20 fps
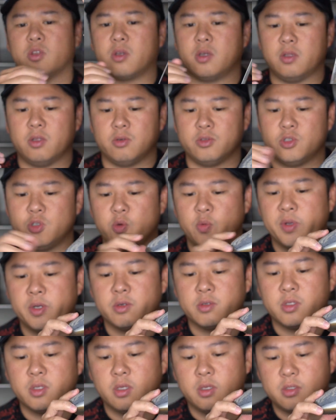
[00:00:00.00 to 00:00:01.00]
look a little too
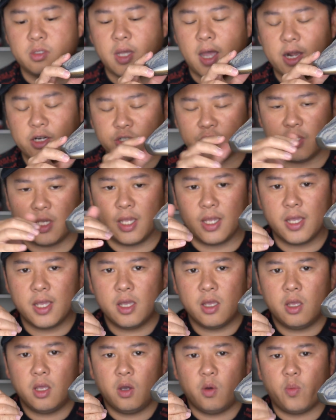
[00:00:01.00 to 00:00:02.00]
weird to, to actually
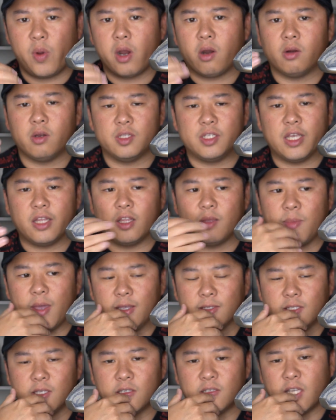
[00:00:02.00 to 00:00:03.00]
wear on a daily
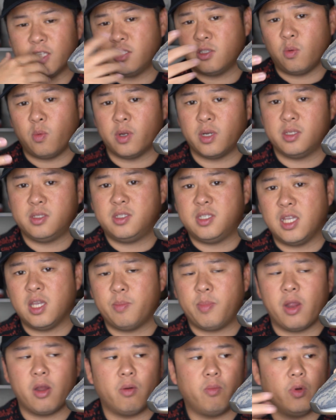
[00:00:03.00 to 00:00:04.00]
basis. I still want to see
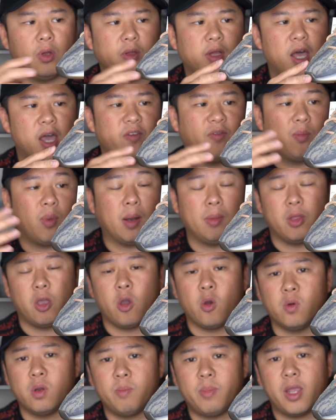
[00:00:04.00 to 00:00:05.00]
a pair in real life and probably
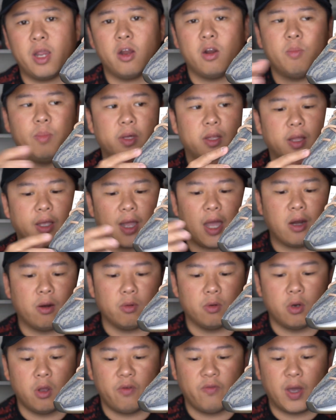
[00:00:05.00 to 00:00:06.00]
own a pair, but like I
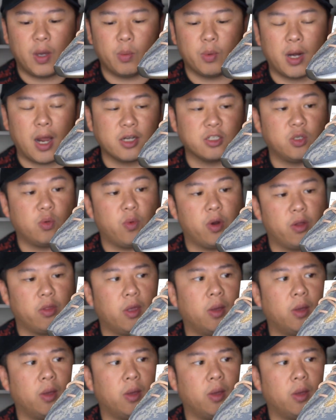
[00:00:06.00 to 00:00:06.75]
don't know if I would actually wear